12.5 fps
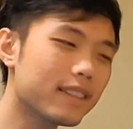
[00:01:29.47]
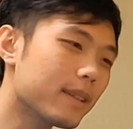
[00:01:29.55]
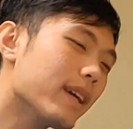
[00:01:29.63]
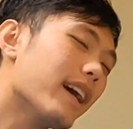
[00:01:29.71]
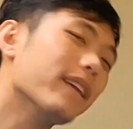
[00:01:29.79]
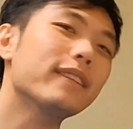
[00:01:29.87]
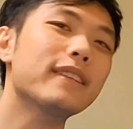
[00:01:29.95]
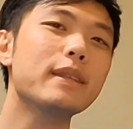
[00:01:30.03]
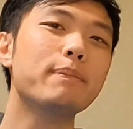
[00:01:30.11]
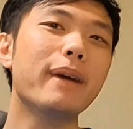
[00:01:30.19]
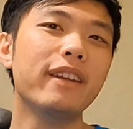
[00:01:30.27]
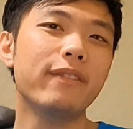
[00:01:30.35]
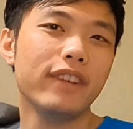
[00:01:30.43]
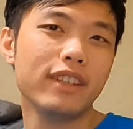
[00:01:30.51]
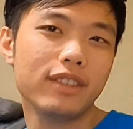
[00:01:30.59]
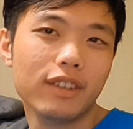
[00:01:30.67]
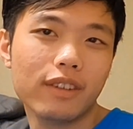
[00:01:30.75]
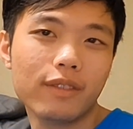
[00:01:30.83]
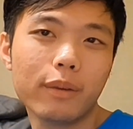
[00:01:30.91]
So yeah, this is
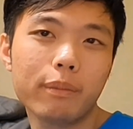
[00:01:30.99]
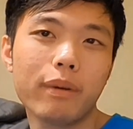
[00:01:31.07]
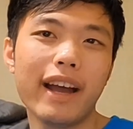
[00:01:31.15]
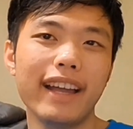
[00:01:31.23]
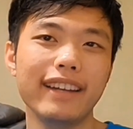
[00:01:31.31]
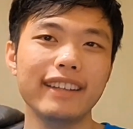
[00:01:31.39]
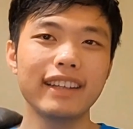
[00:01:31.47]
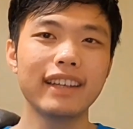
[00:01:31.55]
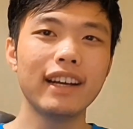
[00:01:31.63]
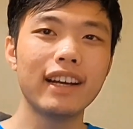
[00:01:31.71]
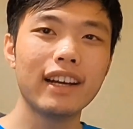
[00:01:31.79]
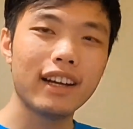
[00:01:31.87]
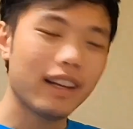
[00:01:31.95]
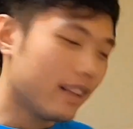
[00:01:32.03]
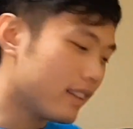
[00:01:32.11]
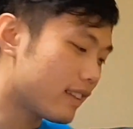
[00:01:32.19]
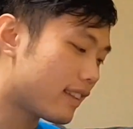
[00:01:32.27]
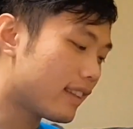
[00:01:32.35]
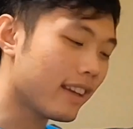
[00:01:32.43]
beneficial for bread
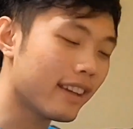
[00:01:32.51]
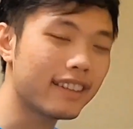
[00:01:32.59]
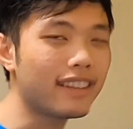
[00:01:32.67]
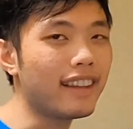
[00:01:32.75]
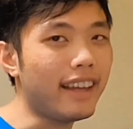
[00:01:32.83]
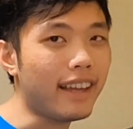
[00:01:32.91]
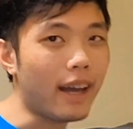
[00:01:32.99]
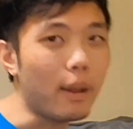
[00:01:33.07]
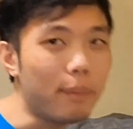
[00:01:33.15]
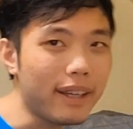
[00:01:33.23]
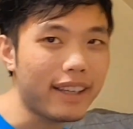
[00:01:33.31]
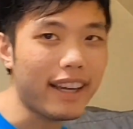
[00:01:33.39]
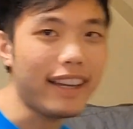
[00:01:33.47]
to help it